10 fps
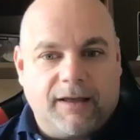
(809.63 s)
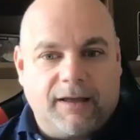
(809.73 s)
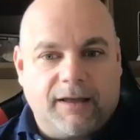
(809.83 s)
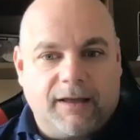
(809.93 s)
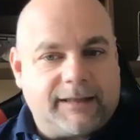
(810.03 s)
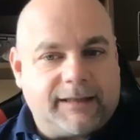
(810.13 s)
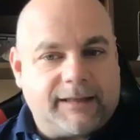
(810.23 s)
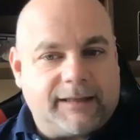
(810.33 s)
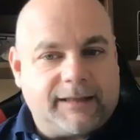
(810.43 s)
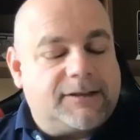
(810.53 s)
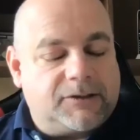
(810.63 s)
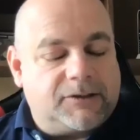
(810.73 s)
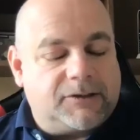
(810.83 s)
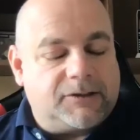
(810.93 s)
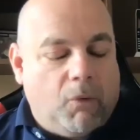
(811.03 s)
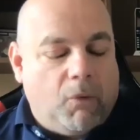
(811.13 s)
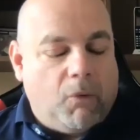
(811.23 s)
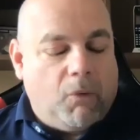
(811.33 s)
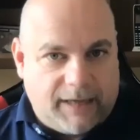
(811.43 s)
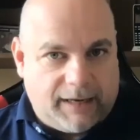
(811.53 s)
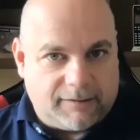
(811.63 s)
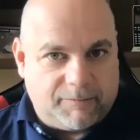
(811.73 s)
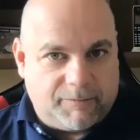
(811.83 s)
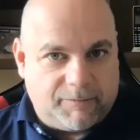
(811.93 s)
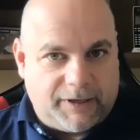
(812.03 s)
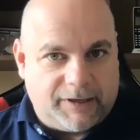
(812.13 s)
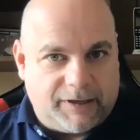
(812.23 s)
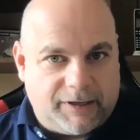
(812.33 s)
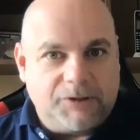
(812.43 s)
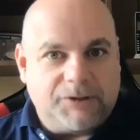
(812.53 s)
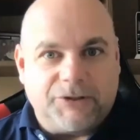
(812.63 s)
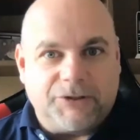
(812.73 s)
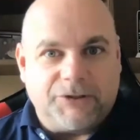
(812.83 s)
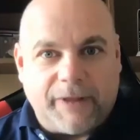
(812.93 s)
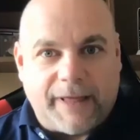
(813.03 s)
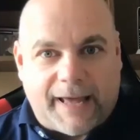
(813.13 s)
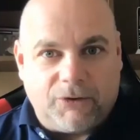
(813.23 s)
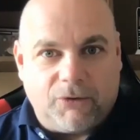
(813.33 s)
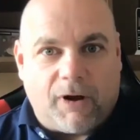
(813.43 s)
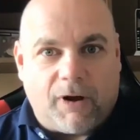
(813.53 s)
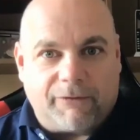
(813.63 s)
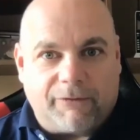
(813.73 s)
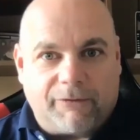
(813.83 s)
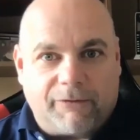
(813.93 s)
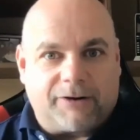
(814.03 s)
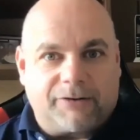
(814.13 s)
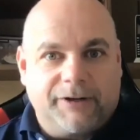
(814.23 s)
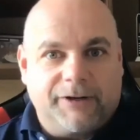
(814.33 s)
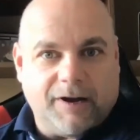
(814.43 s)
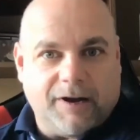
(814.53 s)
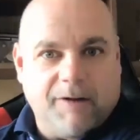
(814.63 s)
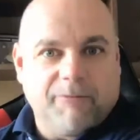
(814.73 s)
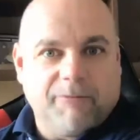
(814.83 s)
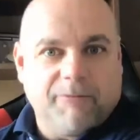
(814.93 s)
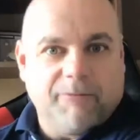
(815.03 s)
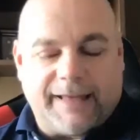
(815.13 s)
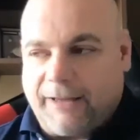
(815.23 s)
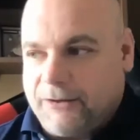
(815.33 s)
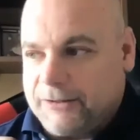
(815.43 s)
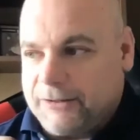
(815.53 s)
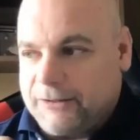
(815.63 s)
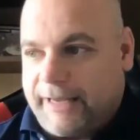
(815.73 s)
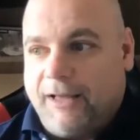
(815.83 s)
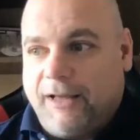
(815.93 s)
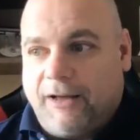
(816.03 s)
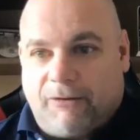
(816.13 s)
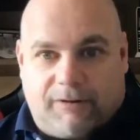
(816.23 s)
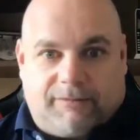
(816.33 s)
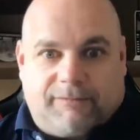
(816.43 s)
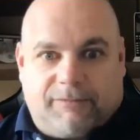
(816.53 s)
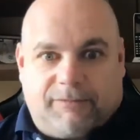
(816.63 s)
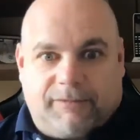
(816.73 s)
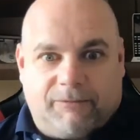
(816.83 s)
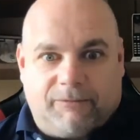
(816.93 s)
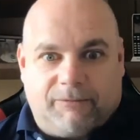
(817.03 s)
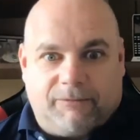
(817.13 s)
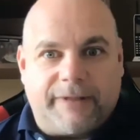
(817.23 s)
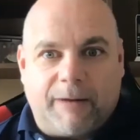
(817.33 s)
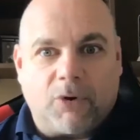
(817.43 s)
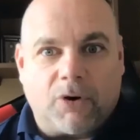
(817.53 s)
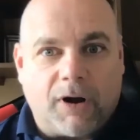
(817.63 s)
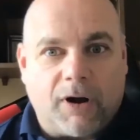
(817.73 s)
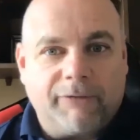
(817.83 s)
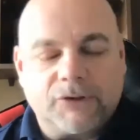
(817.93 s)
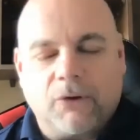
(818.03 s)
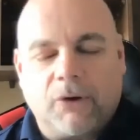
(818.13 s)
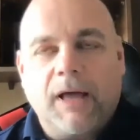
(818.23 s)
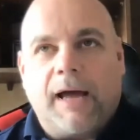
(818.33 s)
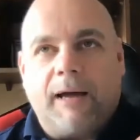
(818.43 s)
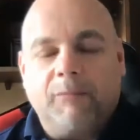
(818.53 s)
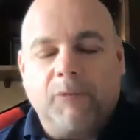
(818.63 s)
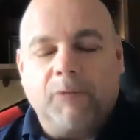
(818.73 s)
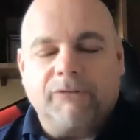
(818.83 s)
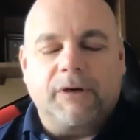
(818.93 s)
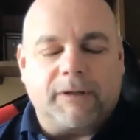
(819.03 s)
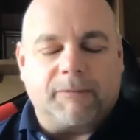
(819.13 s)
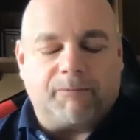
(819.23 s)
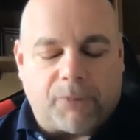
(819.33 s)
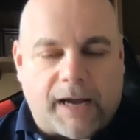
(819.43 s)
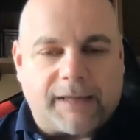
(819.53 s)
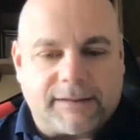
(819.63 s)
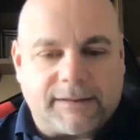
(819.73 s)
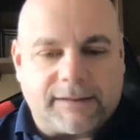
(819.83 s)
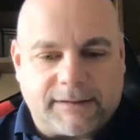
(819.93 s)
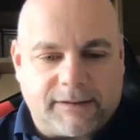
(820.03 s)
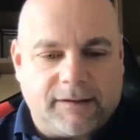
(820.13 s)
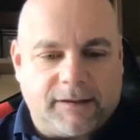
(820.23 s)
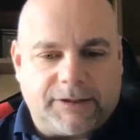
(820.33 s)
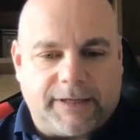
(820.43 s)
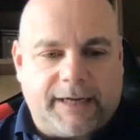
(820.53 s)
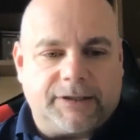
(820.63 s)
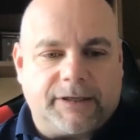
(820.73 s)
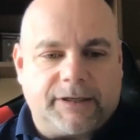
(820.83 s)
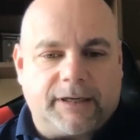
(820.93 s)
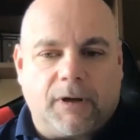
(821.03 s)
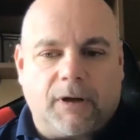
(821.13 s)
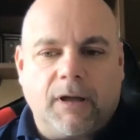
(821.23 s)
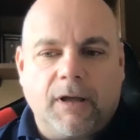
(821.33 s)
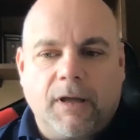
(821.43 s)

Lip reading: This can't just be a one and done, because once you do that and you offer that creature comfort like that, you know, it's like, well, you got to do that more often. So I'm looking forward to the processes, you know, changing as well.